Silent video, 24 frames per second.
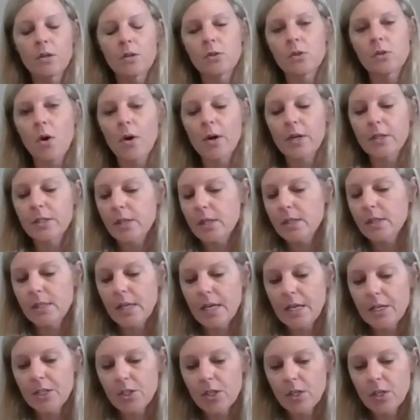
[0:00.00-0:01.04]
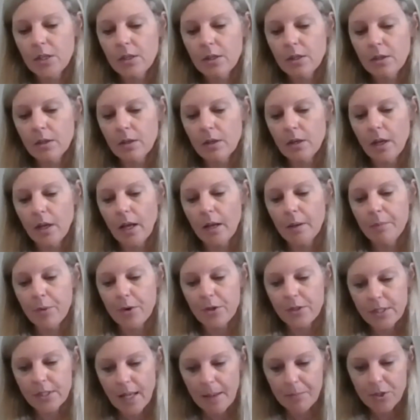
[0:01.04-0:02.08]
So our sensation and
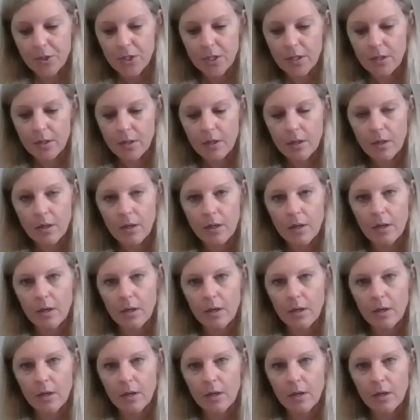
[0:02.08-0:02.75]
perception